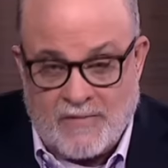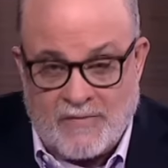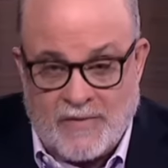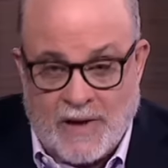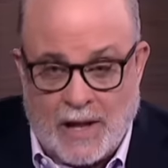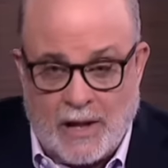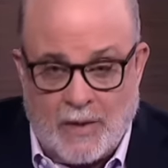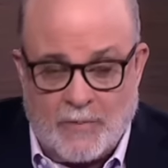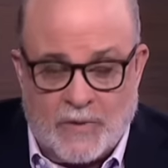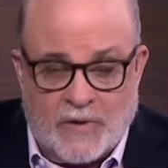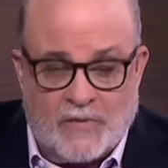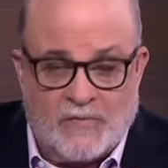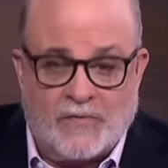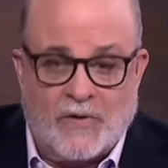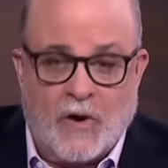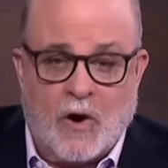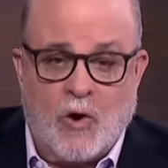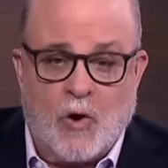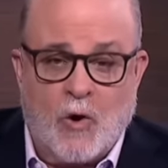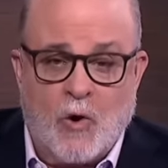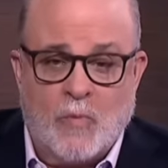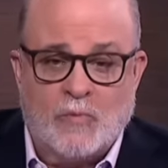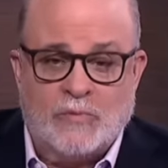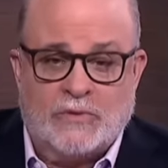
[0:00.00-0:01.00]
develop it for
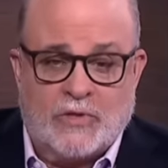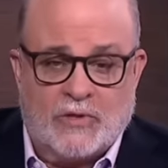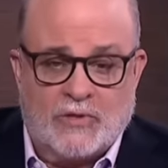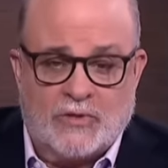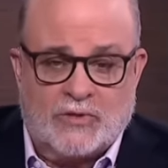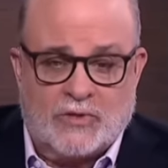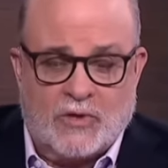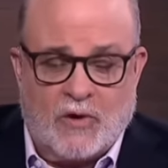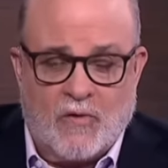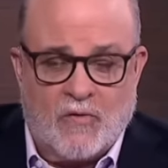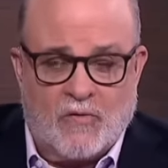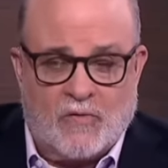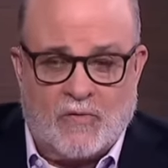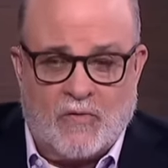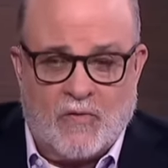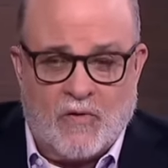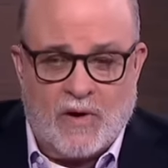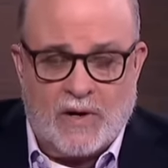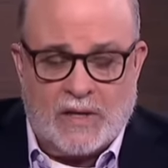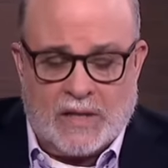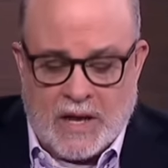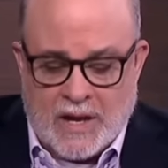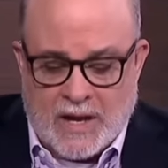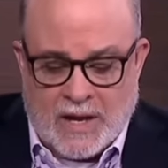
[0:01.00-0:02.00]
homes and so
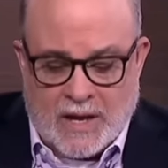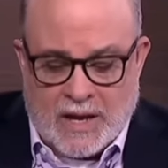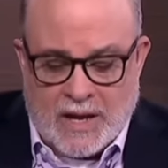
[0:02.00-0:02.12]
forth.